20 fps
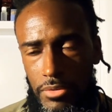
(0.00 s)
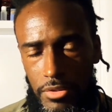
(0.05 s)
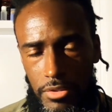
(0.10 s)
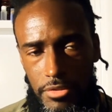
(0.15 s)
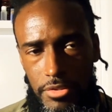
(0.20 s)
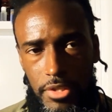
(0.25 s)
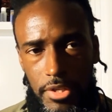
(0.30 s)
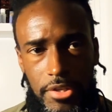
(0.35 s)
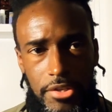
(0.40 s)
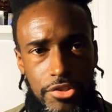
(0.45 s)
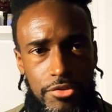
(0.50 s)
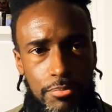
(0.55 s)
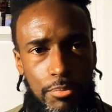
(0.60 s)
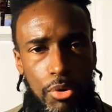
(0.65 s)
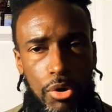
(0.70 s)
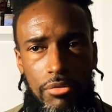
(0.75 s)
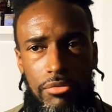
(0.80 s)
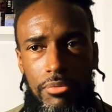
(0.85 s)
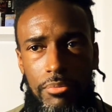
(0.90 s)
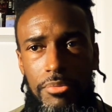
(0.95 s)
to say he
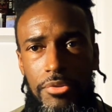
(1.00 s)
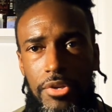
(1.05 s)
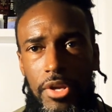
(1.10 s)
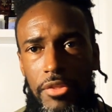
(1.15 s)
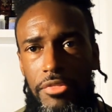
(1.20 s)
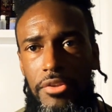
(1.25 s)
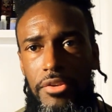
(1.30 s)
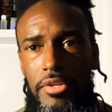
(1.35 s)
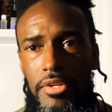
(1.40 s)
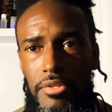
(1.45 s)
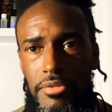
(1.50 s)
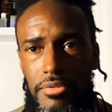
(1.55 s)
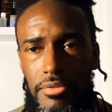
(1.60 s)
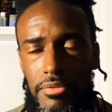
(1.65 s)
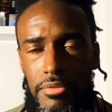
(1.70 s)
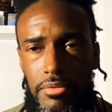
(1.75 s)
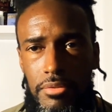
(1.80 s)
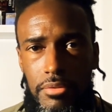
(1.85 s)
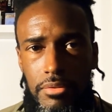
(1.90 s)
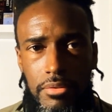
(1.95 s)
spawned from
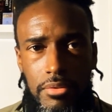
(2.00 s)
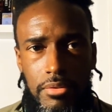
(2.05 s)
nothingness